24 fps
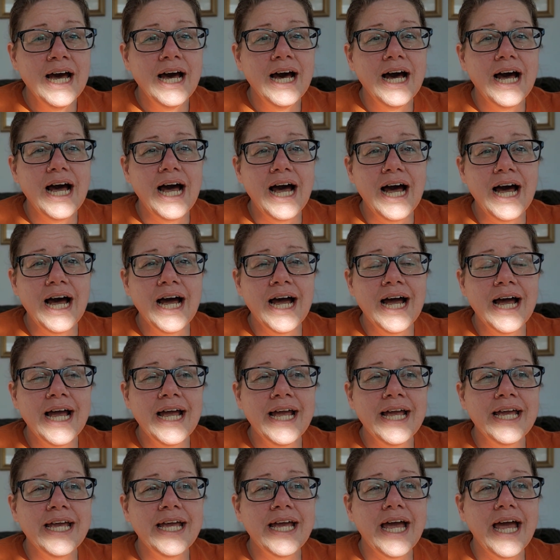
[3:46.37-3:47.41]

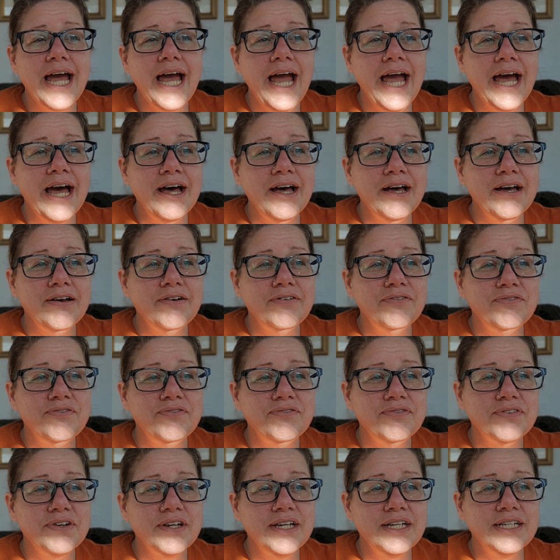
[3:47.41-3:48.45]
I have
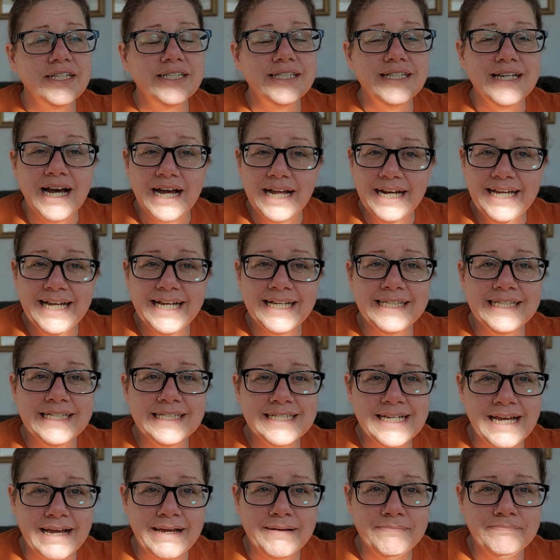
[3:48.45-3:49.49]
not had the
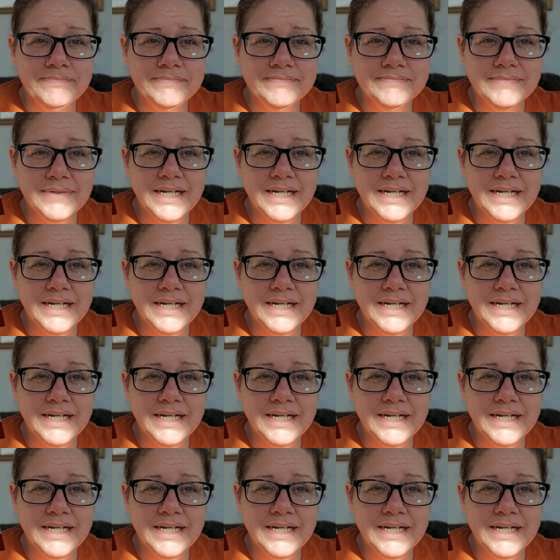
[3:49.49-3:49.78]
time.